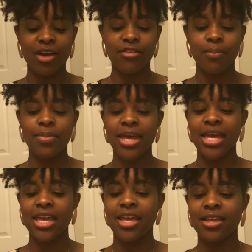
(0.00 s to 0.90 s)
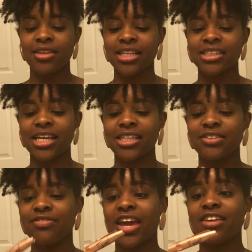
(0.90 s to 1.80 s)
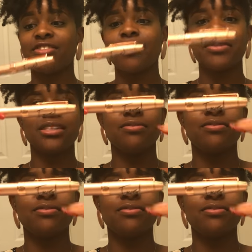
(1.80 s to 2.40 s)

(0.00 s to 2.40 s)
have a pen that says Faves by Miss